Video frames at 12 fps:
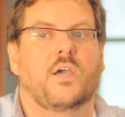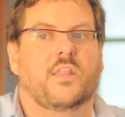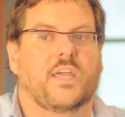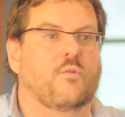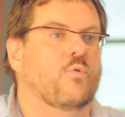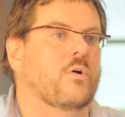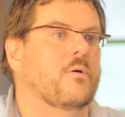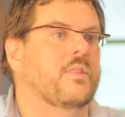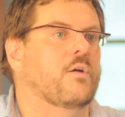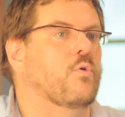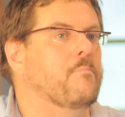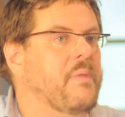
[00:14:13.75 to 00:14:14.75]
they
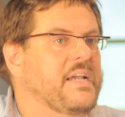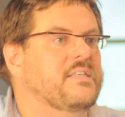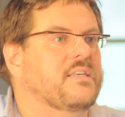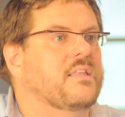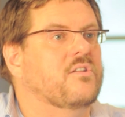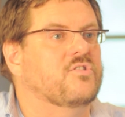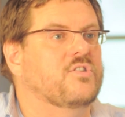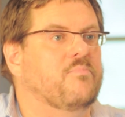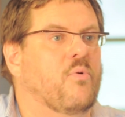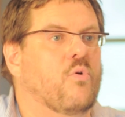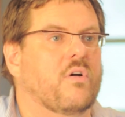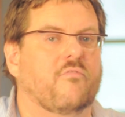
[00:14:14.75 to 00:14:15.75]
were basing their
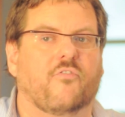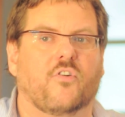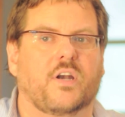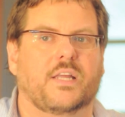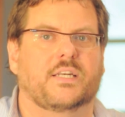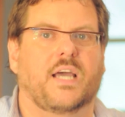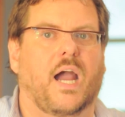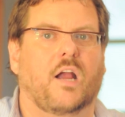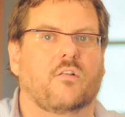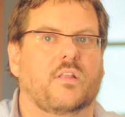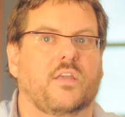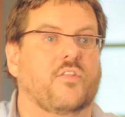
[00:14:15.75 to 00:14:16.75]
support for an
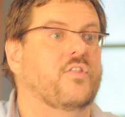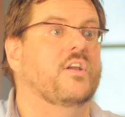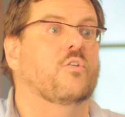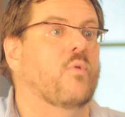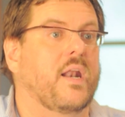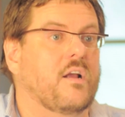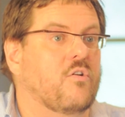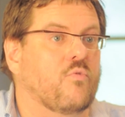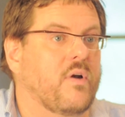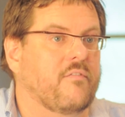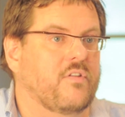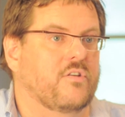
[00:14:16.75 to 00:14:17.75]
entirely theoretical
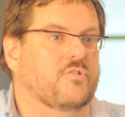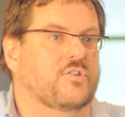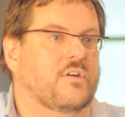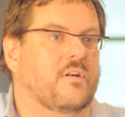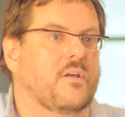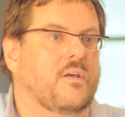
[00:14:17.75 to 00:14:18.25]
revolution.